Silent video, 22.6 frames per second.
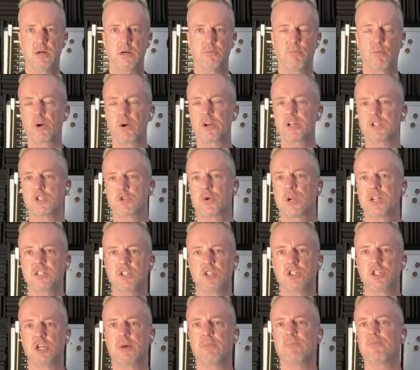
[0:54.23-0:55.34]
Mortgage rates
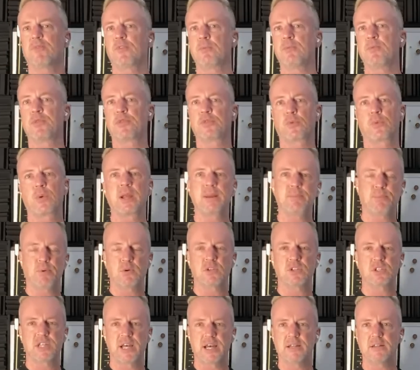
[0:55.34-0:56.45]
jumped from
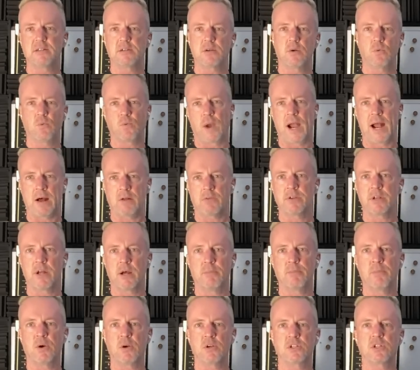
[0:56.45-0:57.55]
3% round
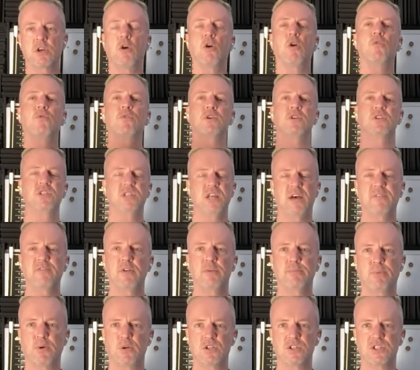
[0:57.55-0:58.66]
number to over
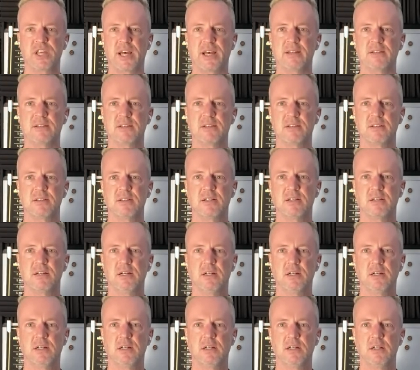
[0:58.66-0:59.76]
7%
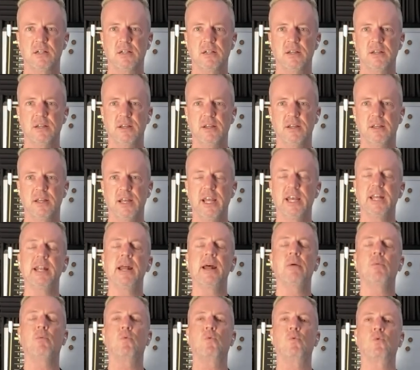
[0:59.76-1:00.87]
in
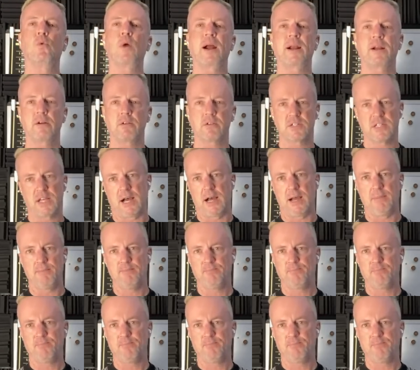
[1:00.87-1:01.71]
record time,